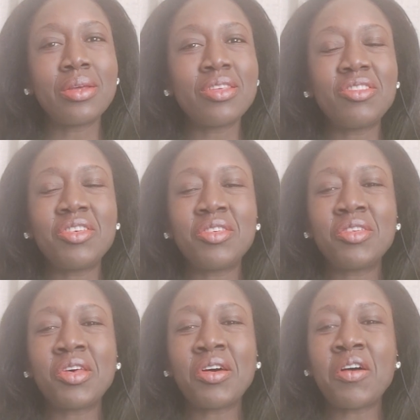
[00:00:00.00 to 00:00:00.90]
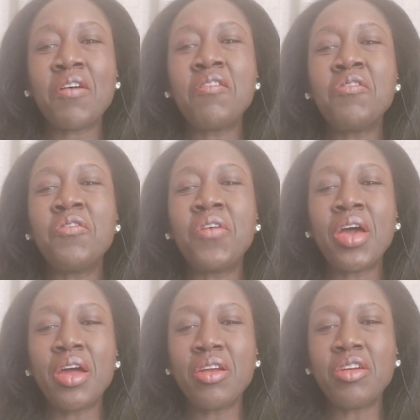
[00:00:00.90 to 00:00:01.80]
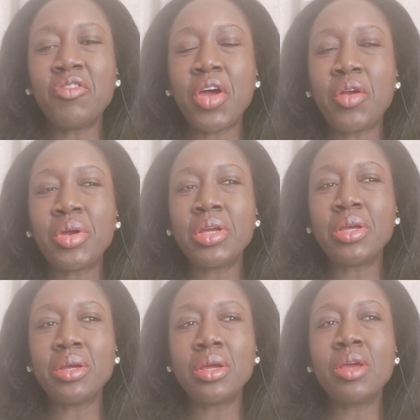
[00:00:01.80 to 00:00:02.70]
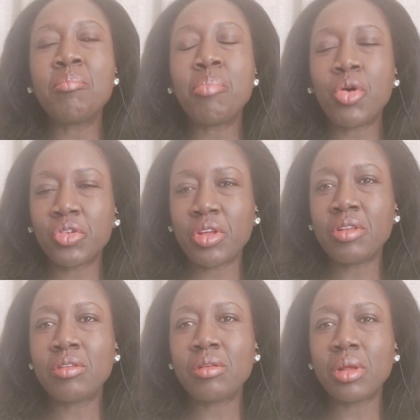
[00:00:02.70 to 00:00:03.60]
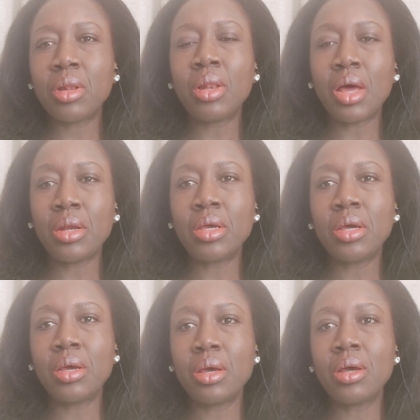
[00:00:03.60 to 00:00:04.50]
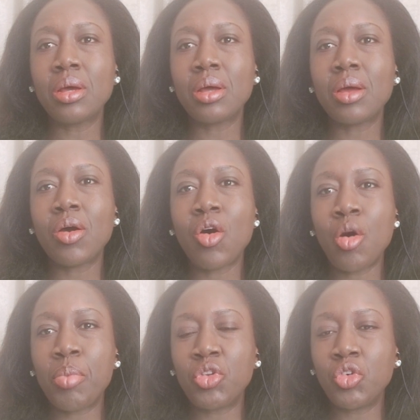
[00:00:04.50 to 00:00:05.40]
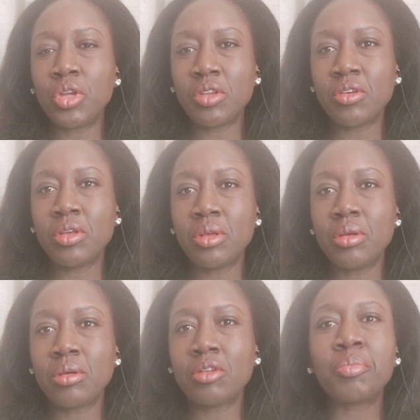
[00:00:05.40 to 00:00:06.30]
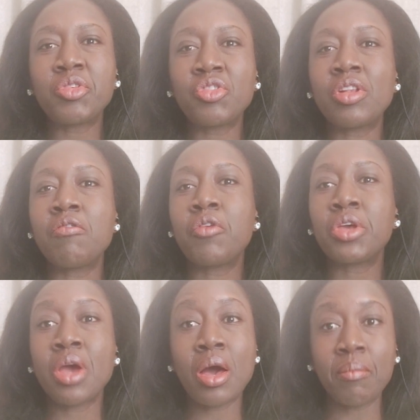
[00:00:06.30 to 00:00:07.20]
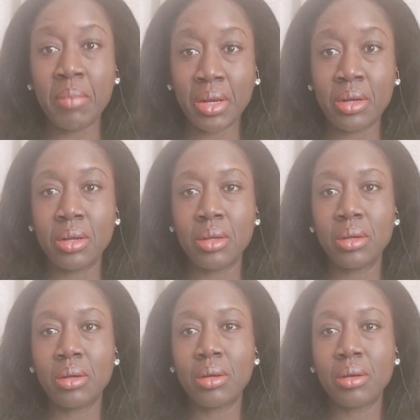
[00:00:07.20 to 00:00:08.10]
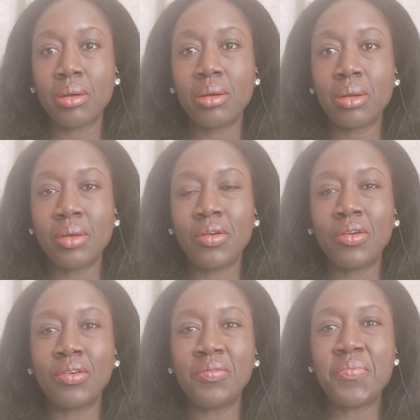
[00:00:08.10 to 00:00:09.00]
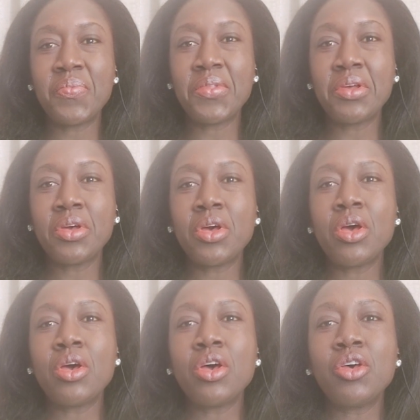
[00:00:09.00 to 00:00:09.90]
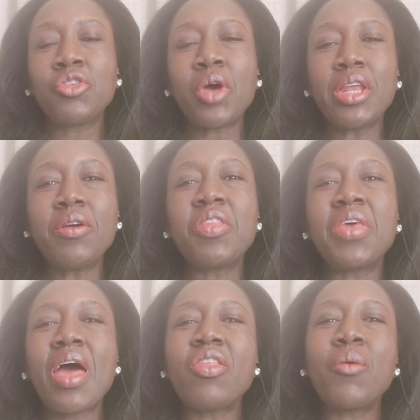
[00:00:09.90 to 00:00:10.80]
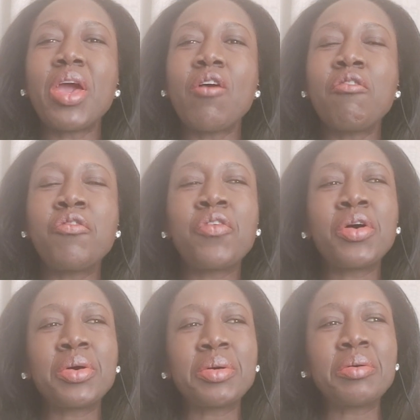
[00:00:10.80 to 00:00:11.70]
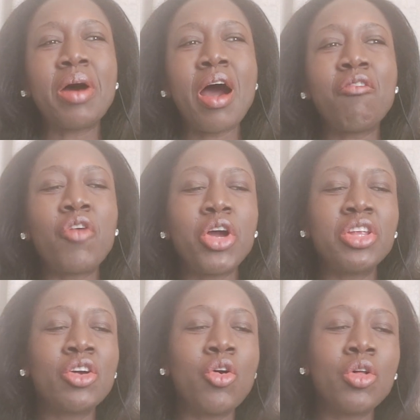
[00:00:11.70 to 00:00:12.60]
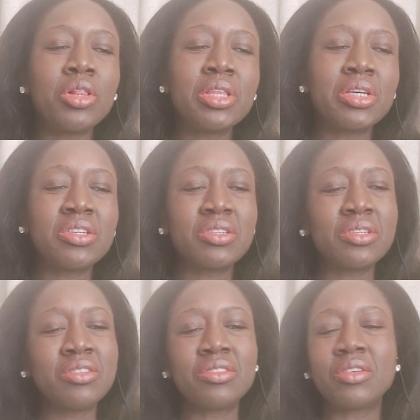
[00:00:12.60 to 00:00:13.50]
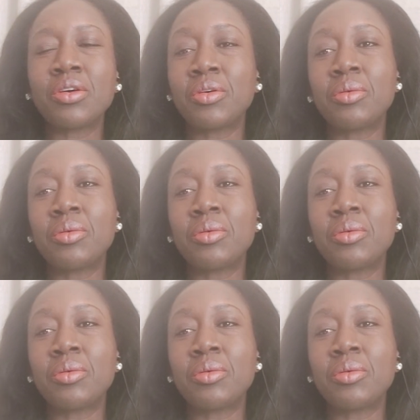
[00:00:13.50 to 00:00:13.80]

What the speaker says: this is a very, very important learning opportunity, especially for young men. Yeah. So anyway, the other way of avoiding all this is